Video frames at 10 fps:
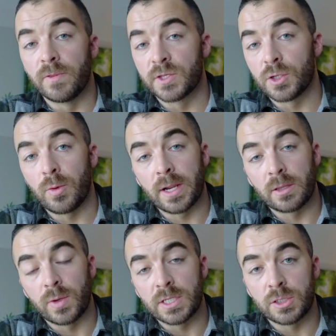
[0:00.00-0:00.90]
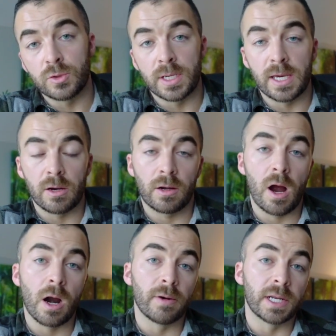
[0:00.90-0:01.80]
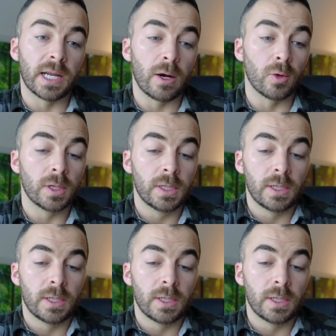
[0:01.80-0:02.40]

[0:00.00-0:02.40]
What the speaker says: the snow out of the way so you can get your car in and out.